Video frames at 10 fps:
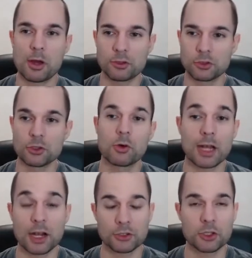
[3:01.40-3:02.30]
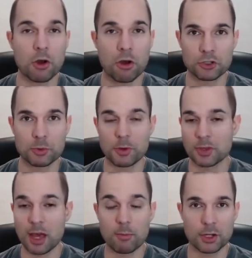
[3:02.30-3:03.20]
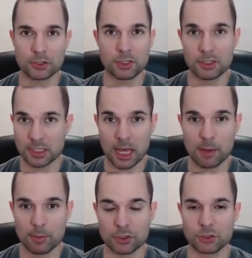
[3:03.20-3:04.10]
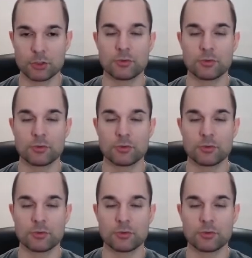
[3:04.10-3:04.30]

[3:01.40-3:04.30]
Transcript: mounts don't actually contribute that much to the damage.